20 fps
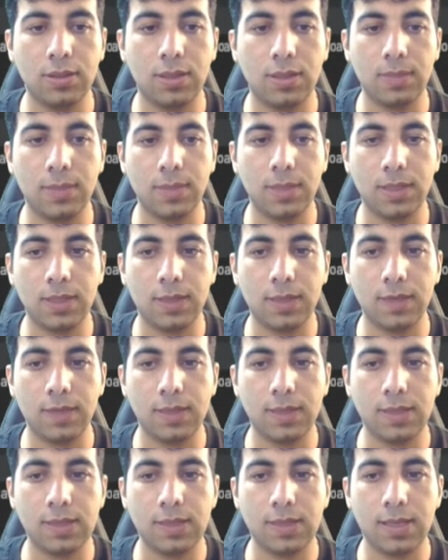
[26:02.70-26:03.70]
I'm gonna give
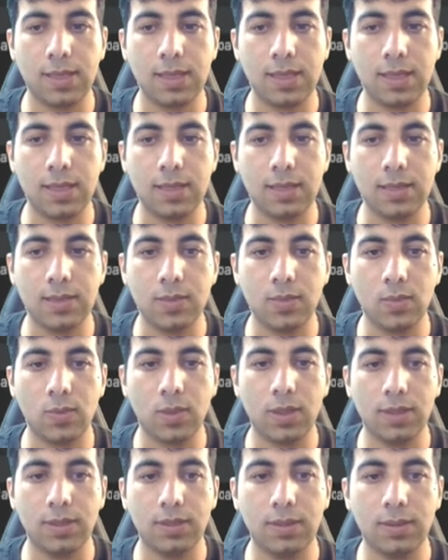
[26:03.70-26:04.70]
it as a
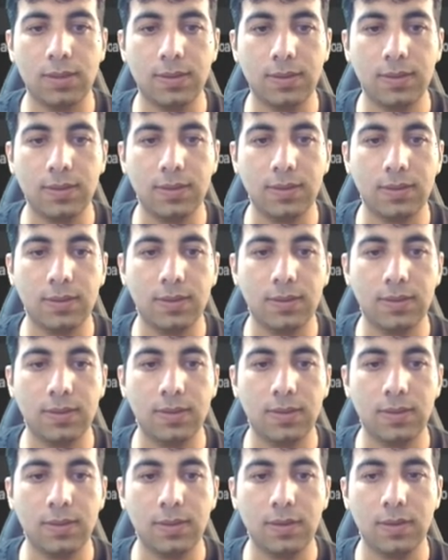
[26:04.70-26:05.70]
x1
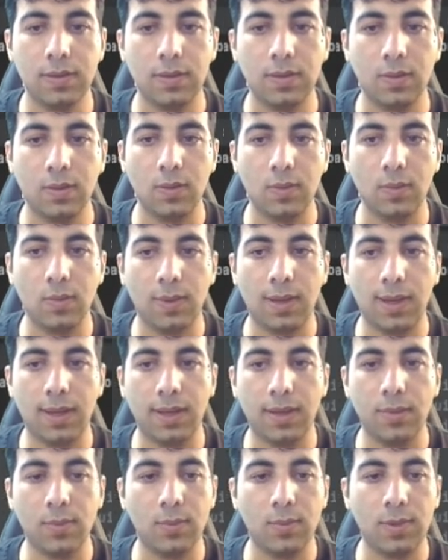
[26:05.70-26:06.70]

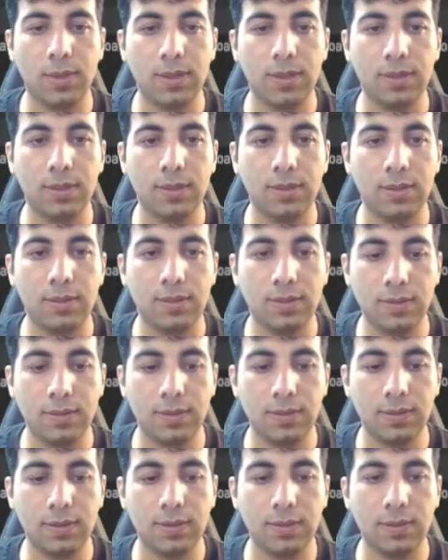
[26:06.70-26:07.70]
y1
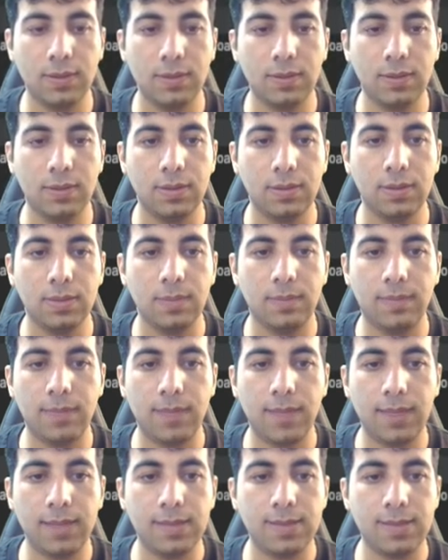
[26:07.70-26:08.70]

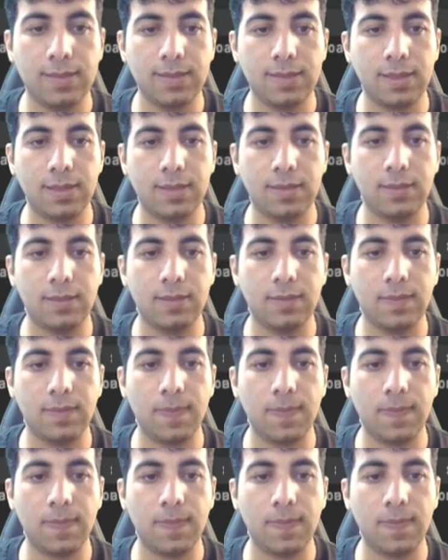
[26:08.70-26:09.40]
minus 10.